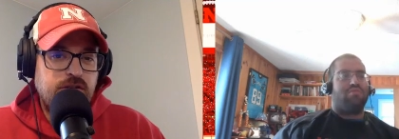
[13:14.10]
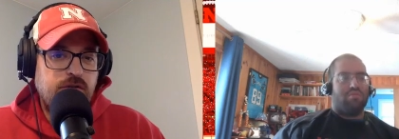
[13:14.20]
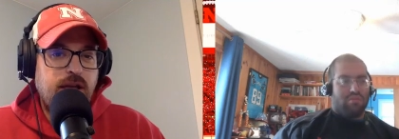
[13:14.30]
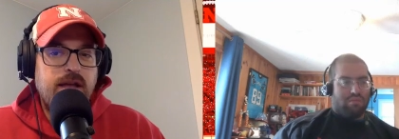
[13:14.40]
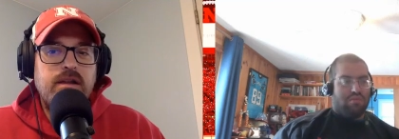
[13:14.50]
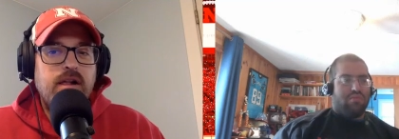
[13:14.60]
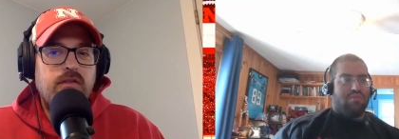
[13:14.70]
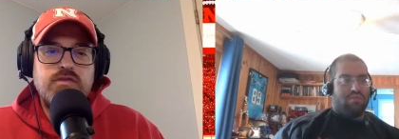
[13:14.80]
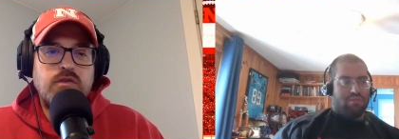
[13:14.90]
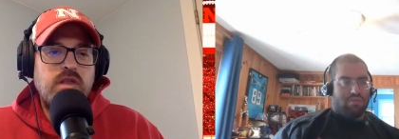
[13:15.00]
Speaker 1: you can't,
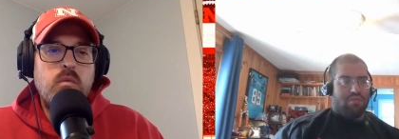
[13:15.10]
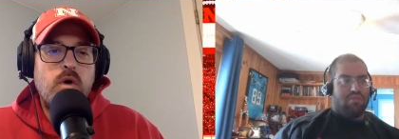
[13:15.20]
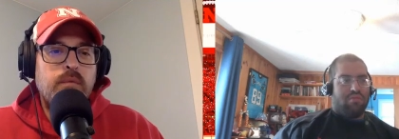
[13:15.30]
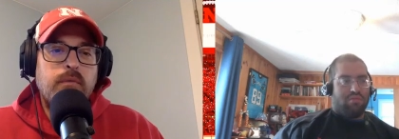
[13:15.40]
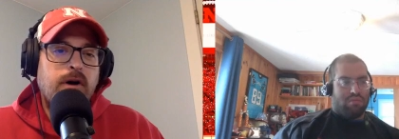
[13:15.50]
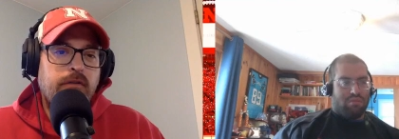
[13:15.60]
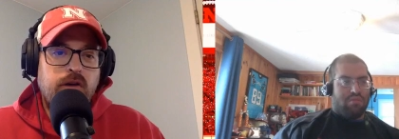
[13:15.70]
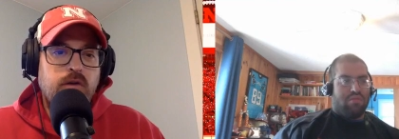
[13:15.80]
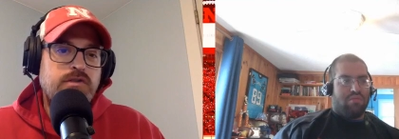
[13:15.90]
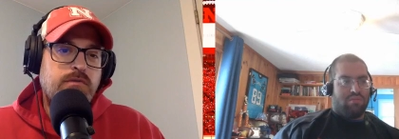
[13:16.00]
there's only one ball
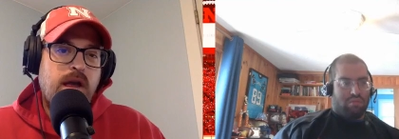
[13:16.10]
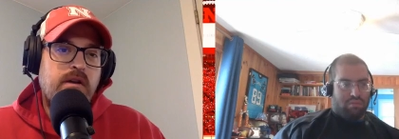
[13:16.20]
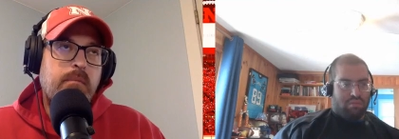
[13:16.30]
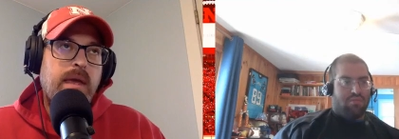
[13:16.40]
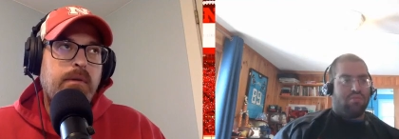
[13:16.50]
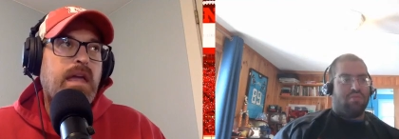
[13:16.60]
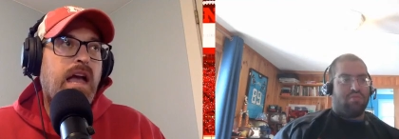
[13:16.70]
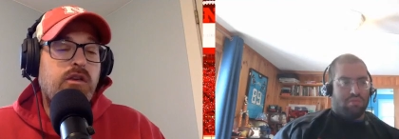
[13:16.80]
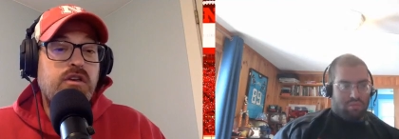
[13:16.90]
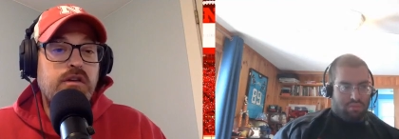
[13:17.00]
that goes around. And maybe,
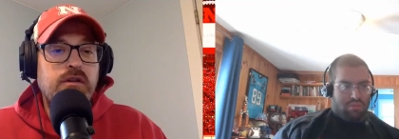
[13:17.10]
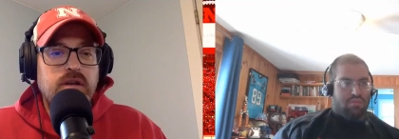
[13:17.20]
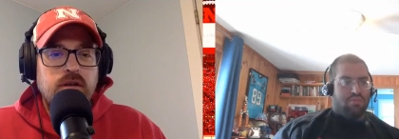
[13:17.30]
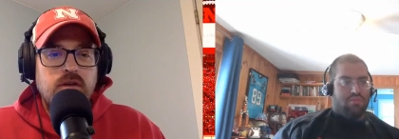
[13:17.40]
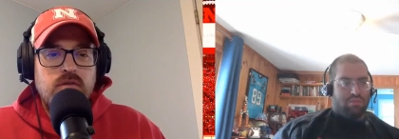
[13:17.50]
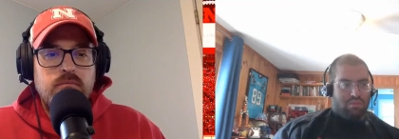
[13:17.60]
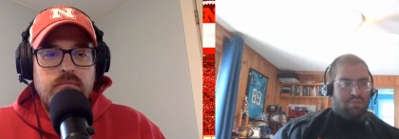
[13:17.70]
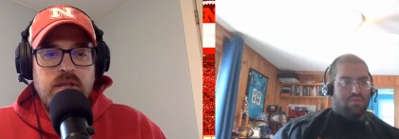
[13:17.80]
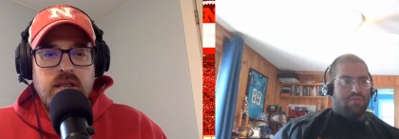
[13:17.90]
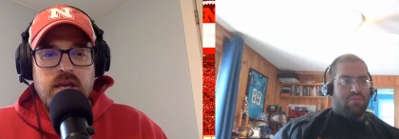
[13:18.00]
yeah, you could
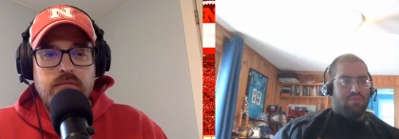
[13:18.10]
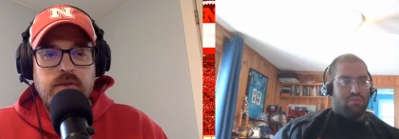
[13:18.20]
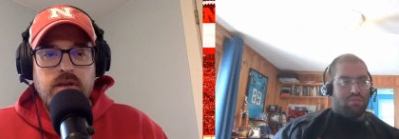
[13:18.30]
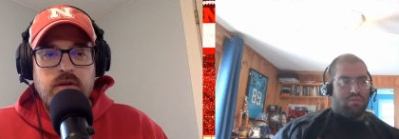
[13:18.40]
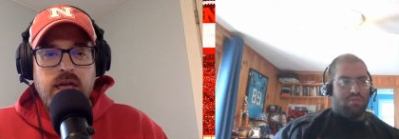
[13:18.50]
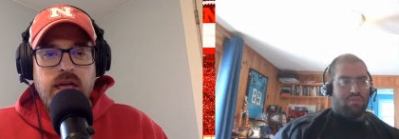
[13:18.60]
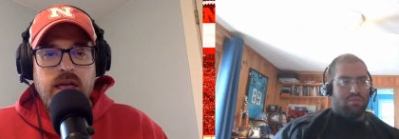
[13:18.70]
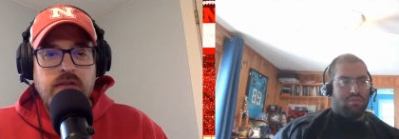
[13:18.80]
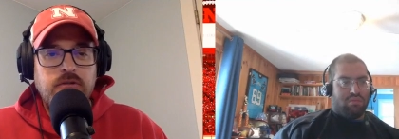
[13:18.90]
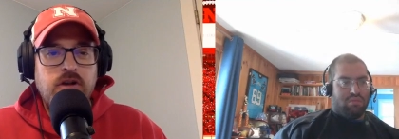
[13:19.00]
be like, you know, hey,
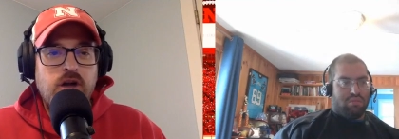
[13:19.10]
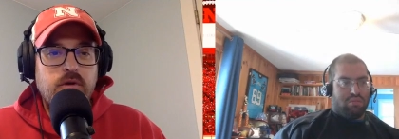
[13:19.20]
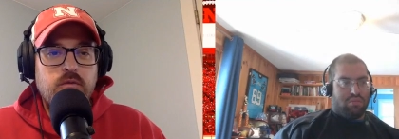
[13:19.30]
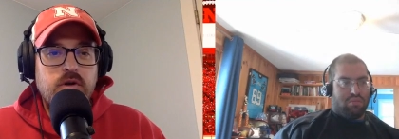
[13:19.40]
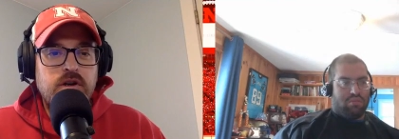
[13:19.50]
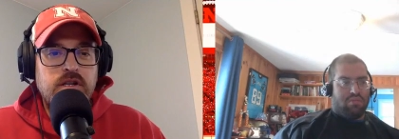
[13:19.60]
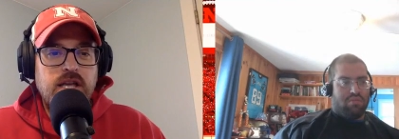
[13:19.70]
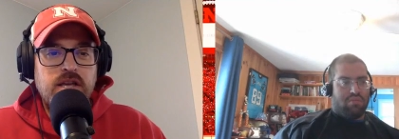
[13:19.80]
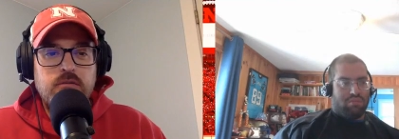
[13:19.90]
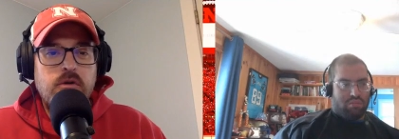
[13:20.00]
Heinrich Haarberg, we're going to
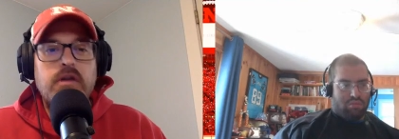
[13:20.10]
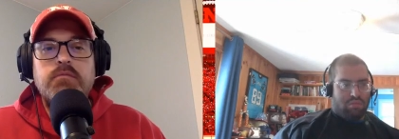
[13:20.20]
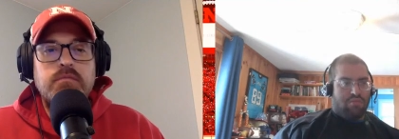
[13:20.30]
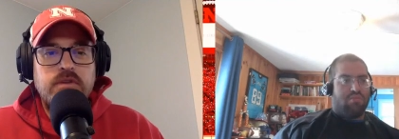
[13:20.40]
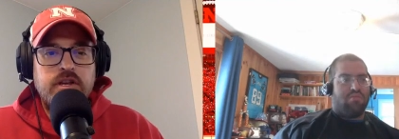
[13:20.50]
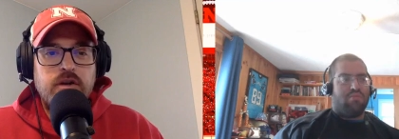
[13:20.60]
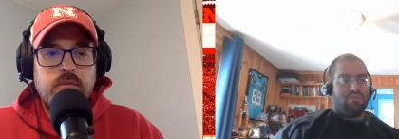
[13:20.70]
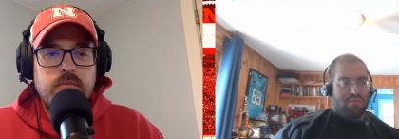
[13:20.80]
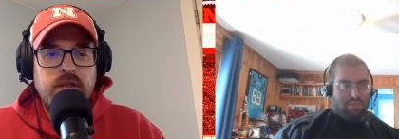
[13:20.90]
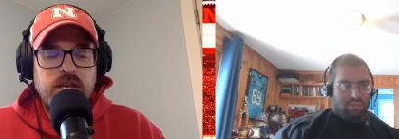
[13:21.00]
let you run, you know,
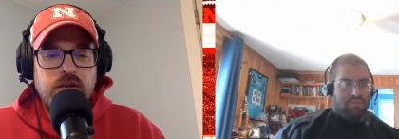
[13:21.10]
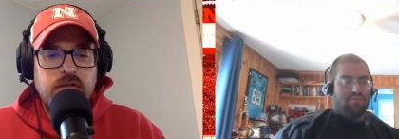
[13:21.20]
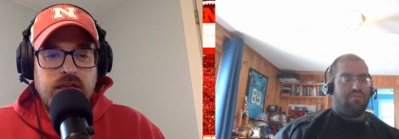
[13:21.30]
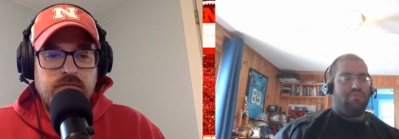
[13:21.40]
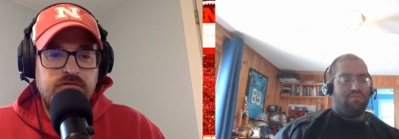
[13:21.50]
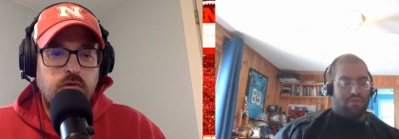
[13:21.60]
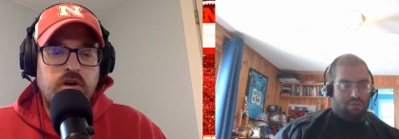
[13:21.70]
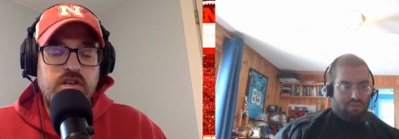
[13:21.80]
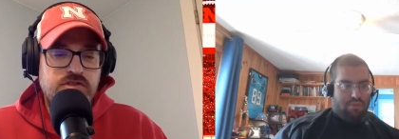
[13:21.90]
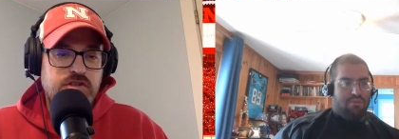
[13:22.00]
play, you know, like
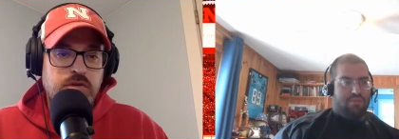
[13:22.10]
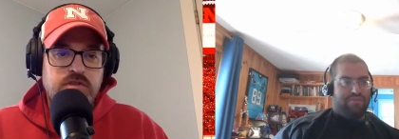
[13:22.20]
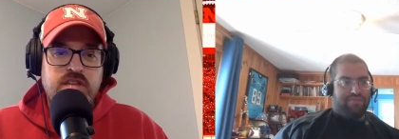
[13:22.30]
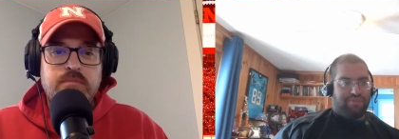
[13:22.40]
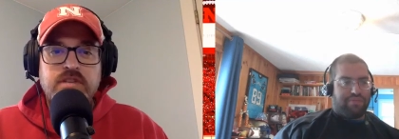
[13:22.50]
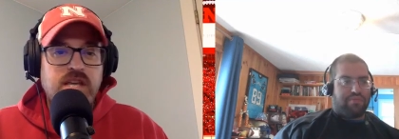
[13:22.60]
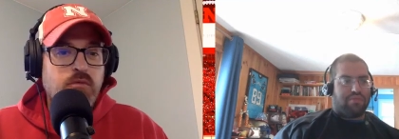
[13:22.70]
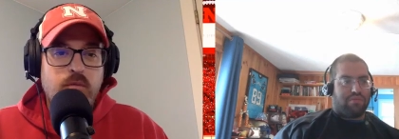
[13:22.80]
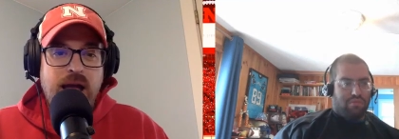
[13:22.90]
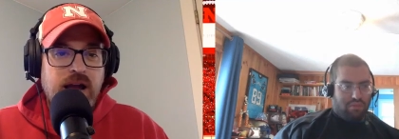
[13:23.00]
Florida used to do with Tim
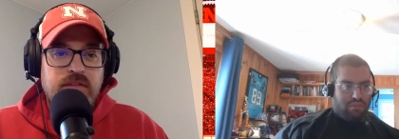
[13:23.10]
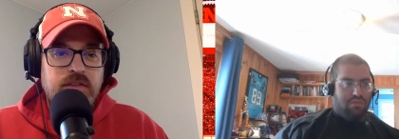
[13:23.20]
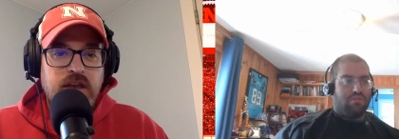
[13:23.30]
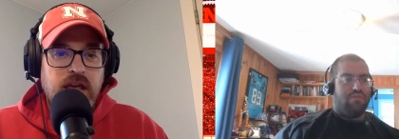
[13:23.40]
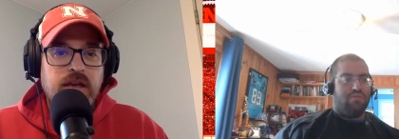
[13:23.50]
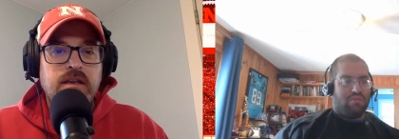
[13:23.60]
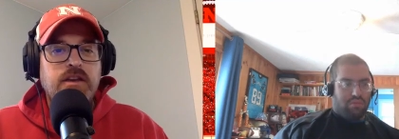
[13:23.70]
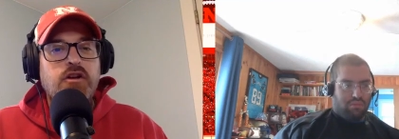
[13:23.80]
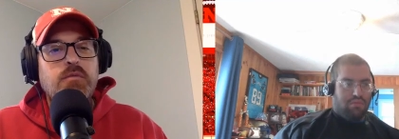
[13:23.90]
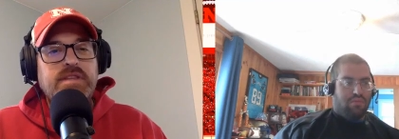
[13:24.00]
Tebow back in the day,
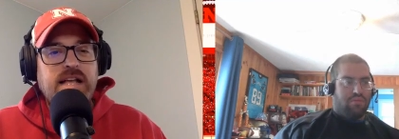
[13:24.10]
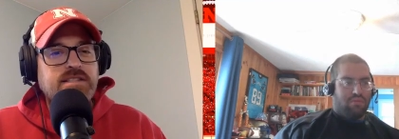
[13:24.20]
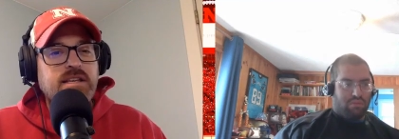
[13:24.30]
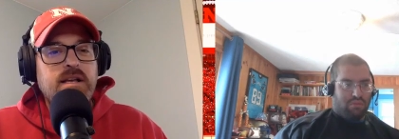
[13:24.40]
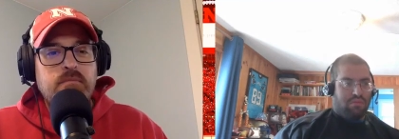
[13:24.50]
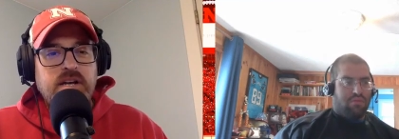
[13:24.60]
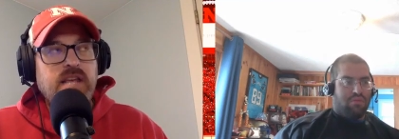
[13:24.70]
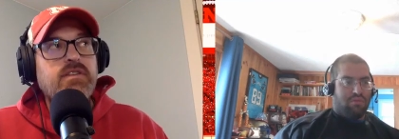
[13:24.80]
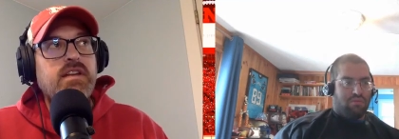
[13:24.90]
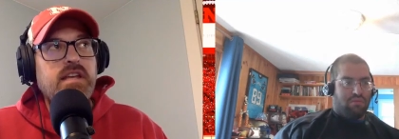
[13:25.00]
you know, but that's, but
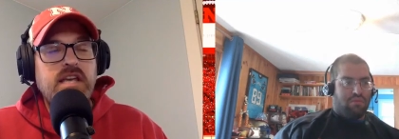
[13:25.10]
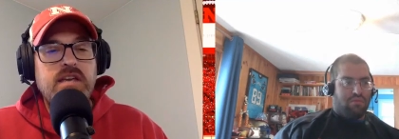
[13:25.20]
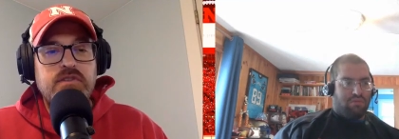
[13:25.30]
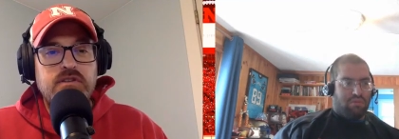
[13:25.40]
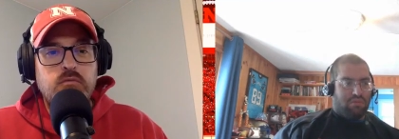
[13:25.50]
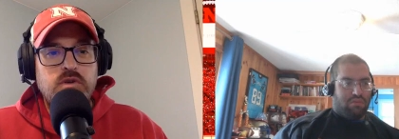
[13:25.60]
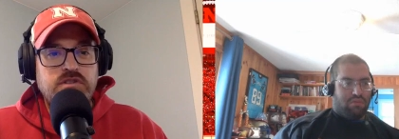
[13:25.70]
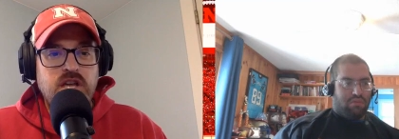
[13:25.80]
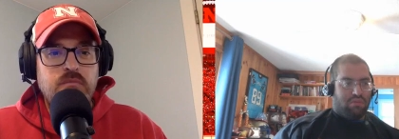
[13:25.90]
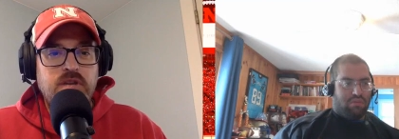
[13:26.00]
even, even when
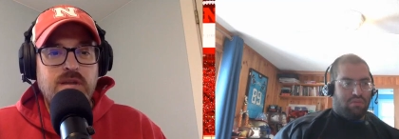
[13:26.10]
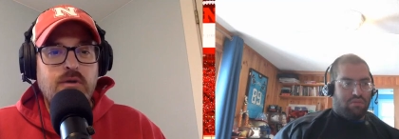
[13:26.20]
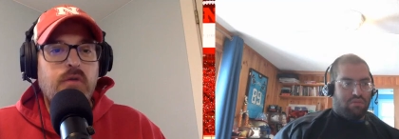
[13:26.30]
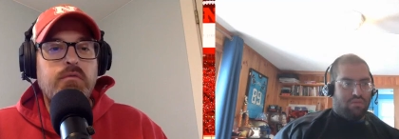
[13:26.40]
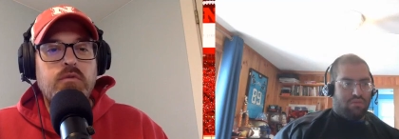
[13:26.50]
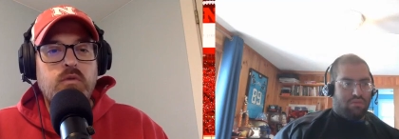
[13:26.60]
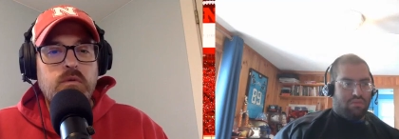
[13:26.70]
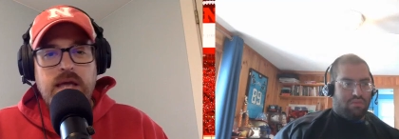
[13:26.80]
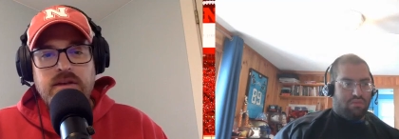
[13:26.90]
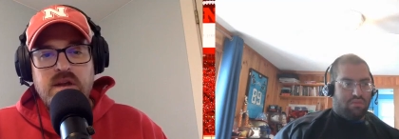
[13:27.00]
Tim Tebow, who
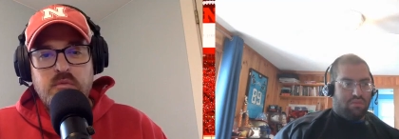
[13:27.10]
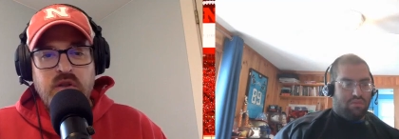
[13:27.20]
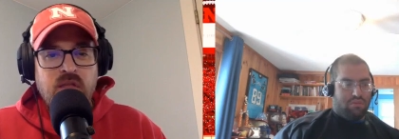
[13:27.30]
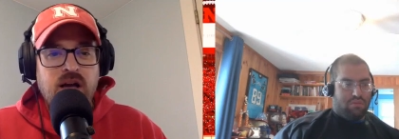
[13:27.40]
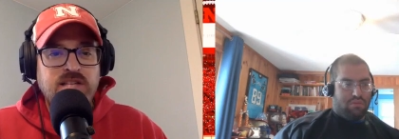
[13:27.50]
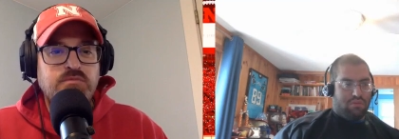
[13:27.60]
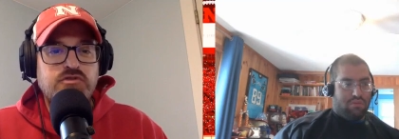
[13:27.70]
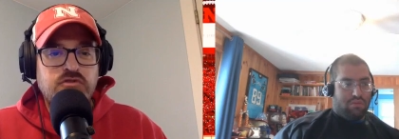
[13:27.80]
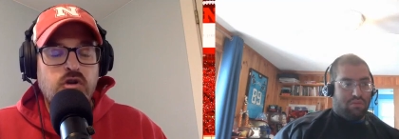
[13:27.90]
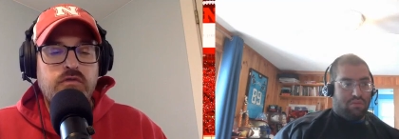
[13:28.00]
ended up winning the Heisman
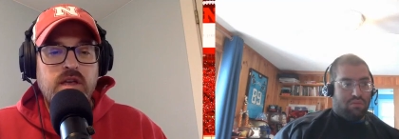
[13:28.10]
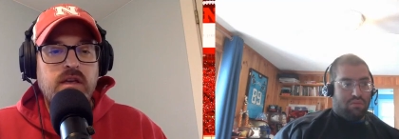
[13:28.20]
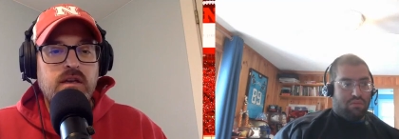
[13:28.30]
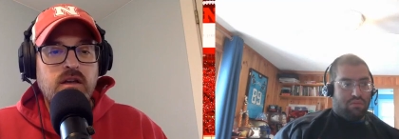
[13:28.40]
Trophy,